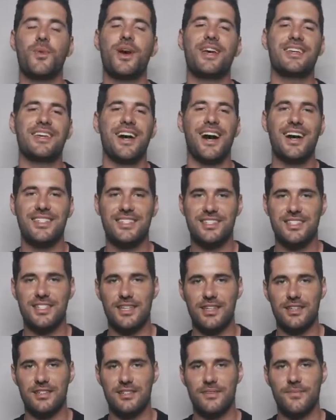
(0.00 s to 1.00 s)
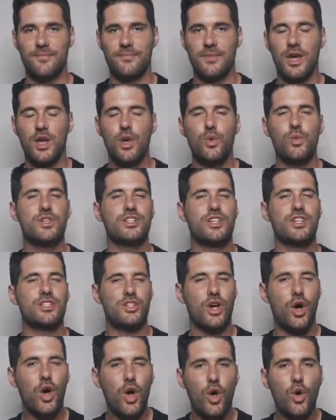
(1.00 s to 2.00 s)
the way God sees, which
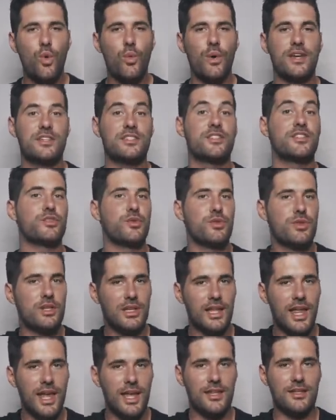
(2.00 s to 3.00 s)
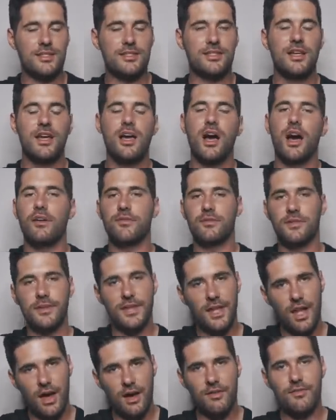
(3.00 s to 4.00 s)
is always through the lens of
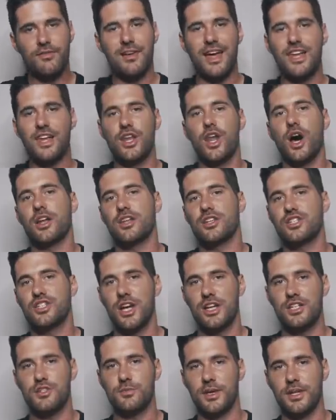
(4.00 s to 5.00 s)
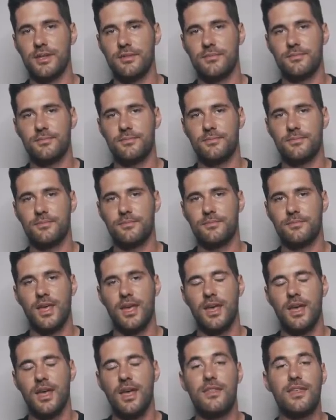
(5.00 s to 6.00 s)
love and non-judgment.
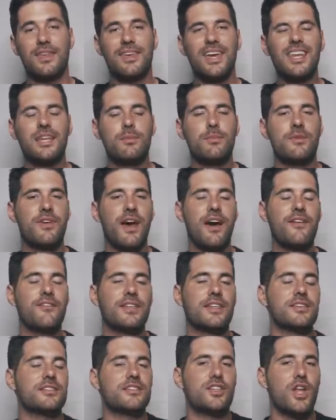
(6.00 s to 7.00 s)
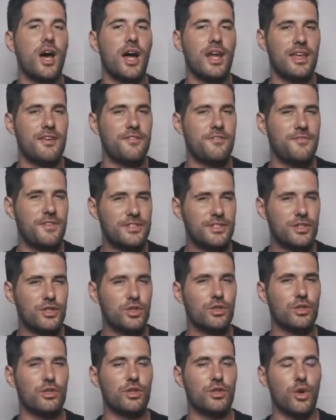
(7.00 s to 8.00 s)
The kingdom of heaven is not a
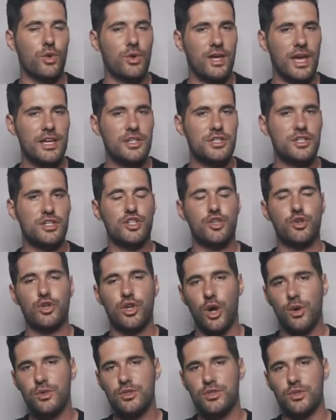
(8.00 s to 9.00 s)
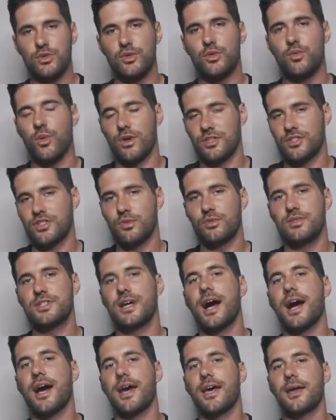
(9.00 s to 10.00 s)
physical location you go to once you
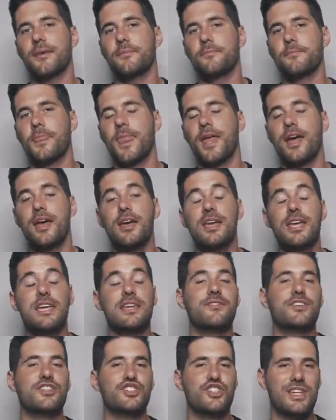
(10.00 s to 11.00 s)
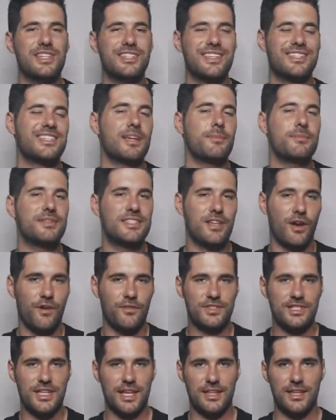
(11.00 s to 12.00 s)
die. Even Jesus
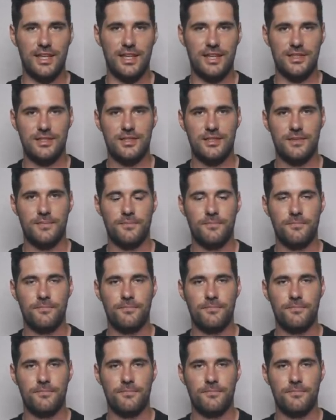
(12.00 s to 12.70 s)
himself said this.